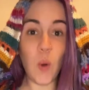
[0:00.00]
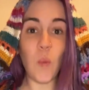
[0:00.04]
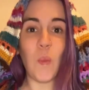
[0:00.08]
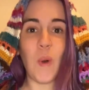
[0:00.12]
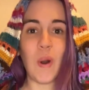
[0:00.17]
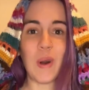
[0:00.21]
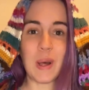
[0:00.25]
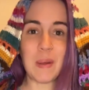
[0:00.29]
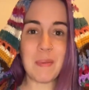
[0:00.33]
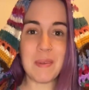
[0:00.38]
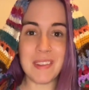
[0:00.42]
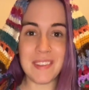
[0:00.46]

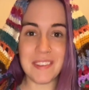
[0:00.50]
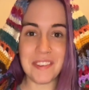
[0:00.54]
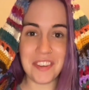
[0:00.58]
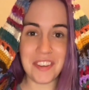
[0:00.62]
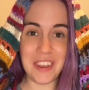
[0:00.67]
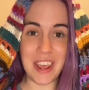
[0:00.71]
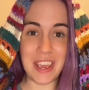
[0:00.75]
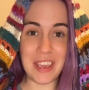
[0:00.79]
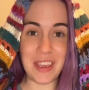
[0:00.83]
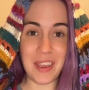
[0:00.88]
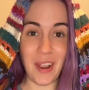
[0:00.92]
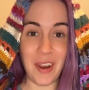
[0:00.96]
welcome to the
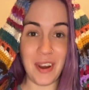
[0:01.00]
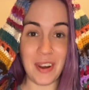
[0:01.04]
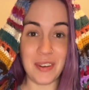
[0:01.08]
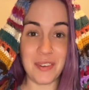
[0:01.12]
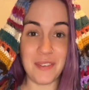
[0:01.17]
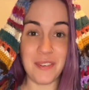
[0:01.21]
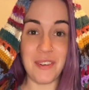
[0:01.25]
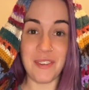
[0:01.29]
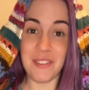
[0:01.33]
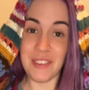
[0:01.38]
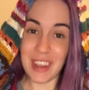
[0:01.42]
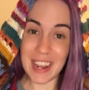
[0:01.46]
Shay Yarn
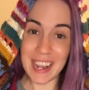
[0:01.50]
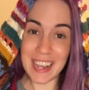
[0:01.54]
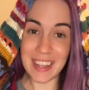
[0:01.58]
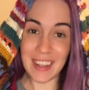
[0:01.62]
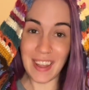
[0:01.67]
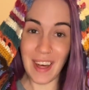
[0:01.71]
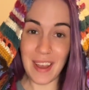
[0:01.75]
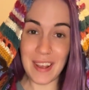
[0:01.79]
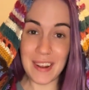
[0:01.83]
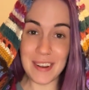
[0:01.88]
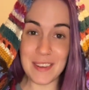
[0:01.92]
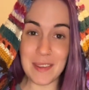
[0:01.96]
Crochet
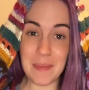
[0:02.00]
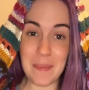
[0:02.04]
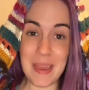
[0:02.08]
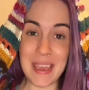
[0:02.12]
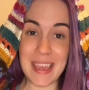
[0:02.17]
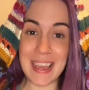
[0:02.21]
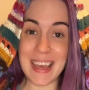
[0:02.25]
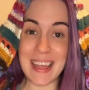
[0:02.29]
Along to make